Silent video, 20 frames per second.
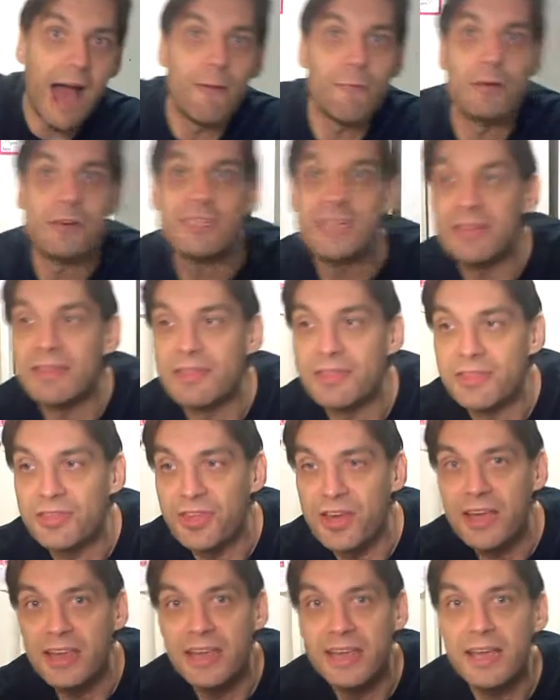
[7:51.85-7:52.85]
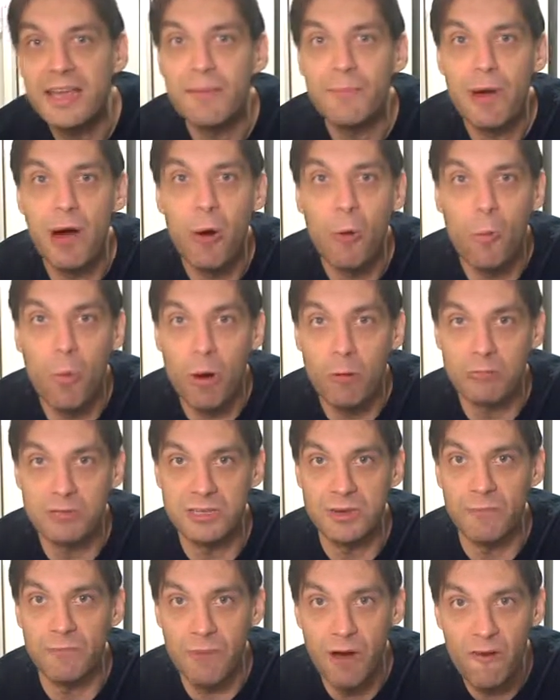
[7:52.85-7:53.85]
I wasn't thinking about what was
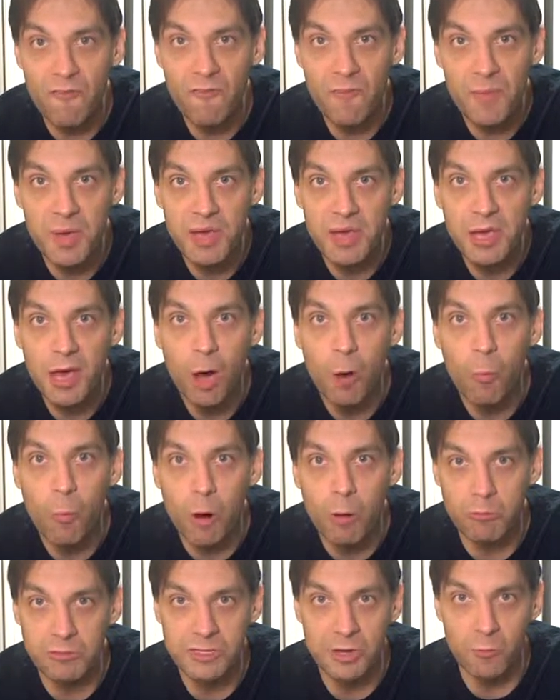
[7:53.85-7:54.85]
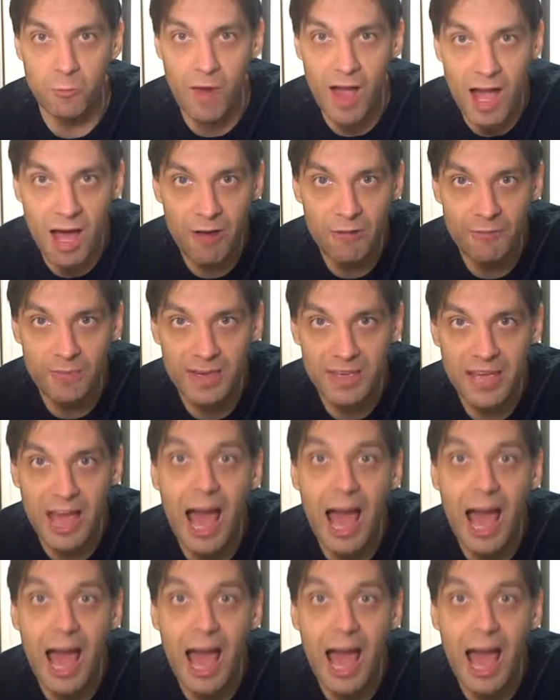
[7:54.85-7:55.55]
above me, what was around me.